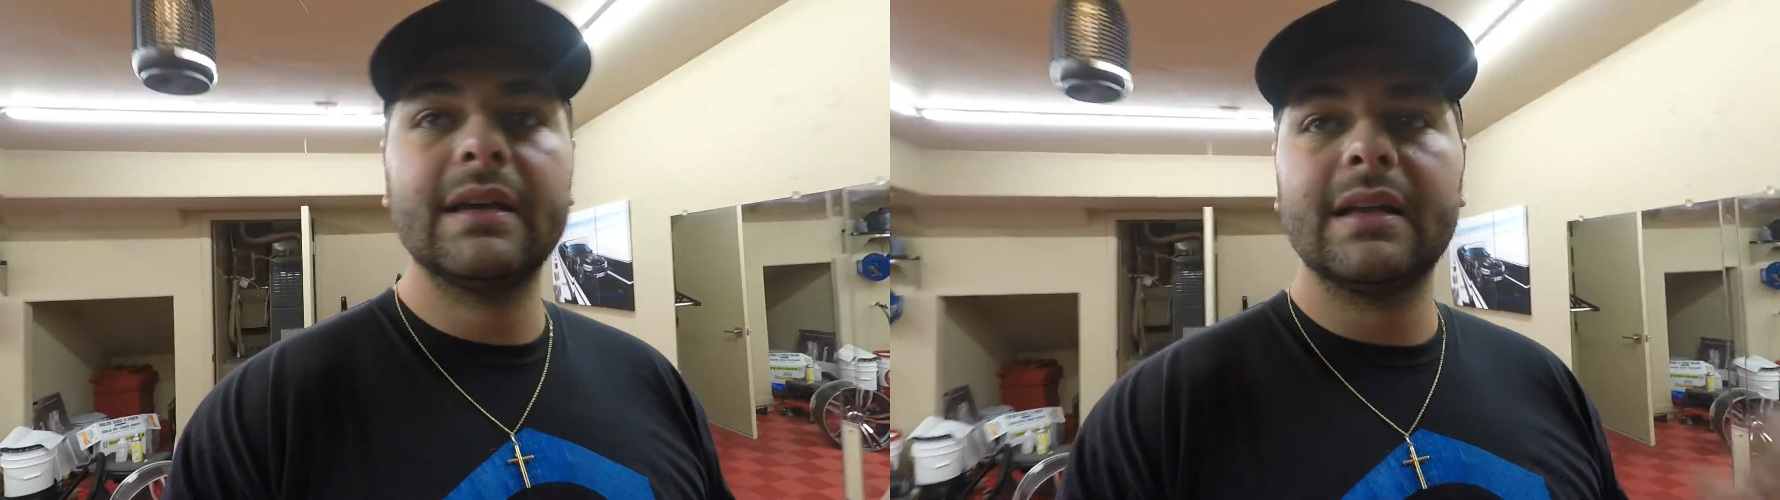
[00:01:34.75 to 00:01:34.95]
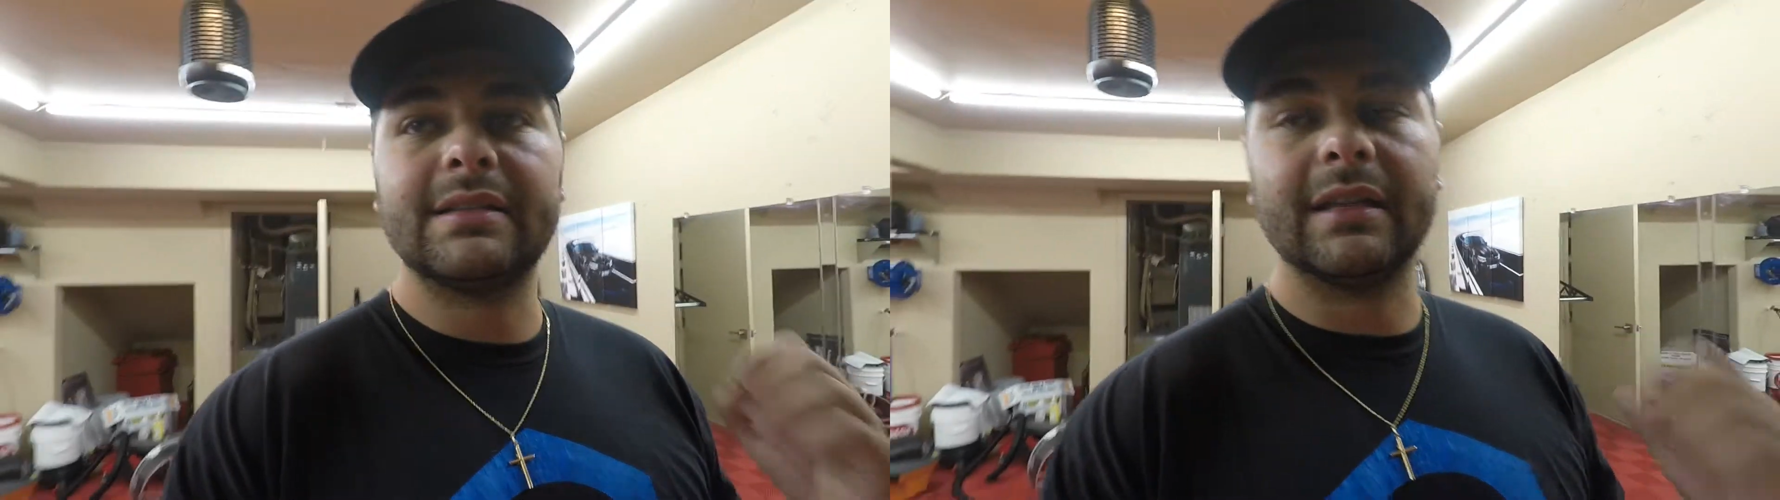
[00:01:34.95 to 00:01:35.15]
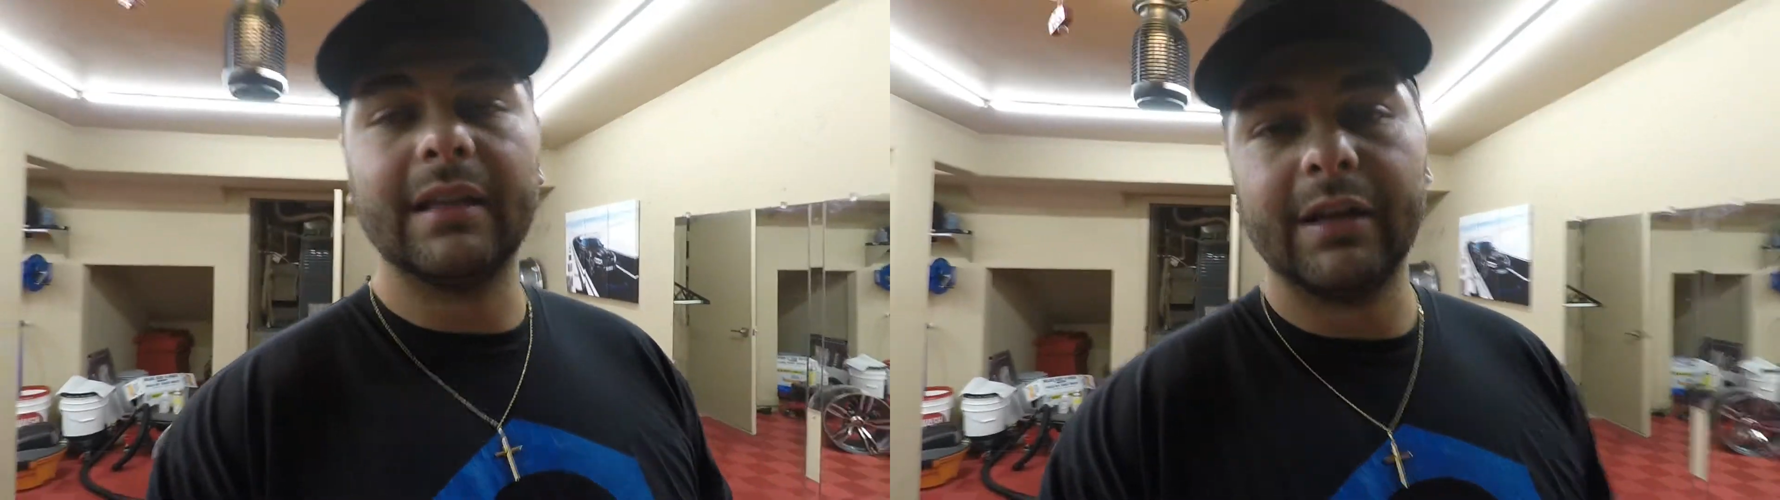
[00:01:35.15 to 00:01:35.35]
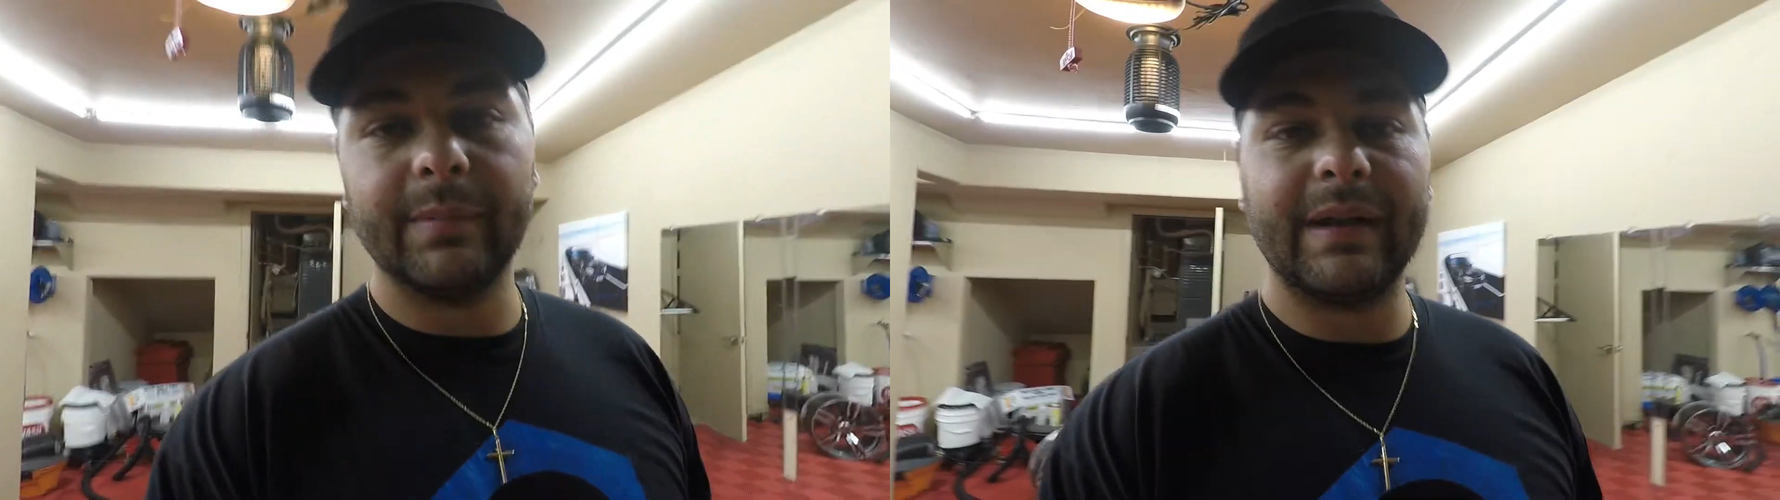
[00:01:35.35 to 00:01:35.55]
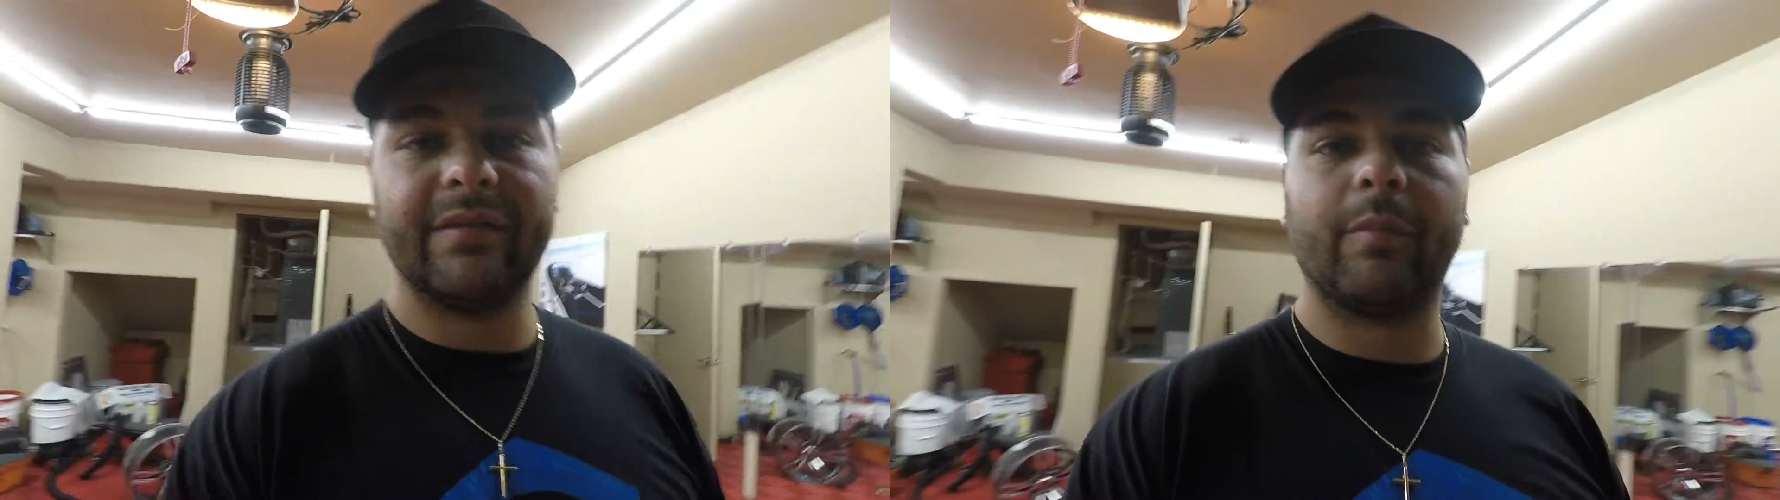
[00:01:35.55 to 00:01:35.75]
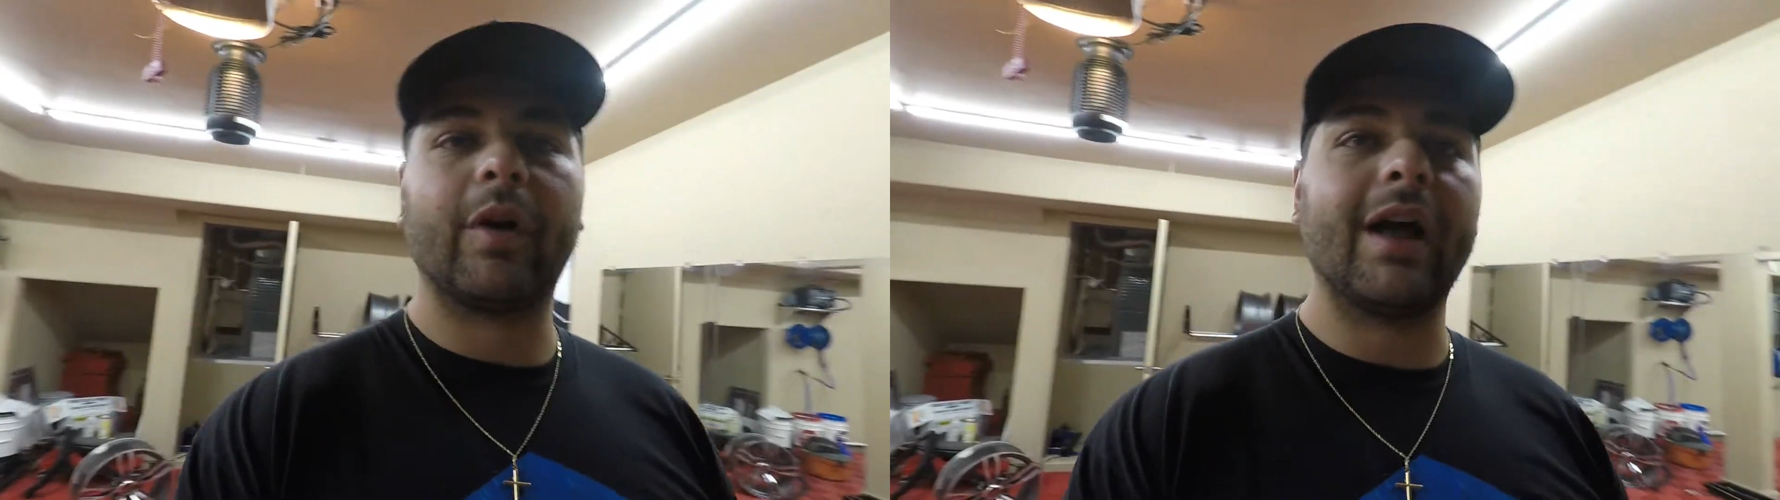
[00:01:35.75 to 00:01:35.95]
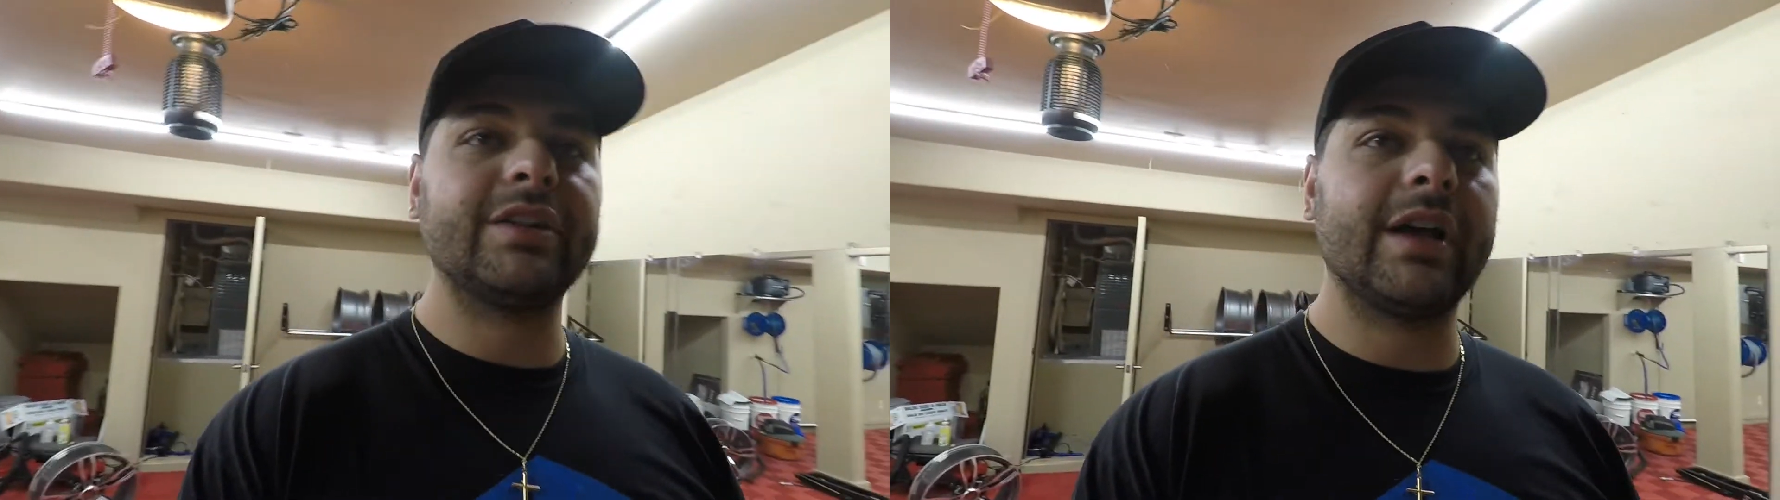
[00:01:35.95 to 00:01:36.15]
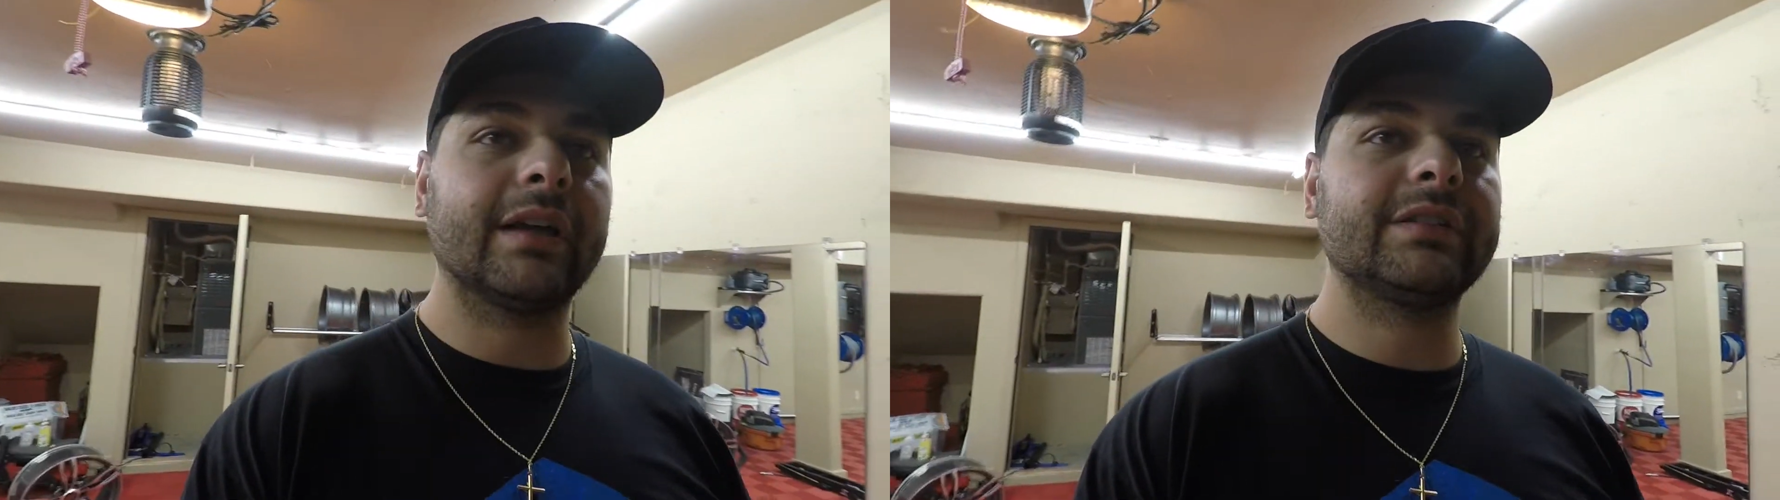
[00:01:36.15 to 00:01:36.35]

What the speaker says: it's a little bit of a project.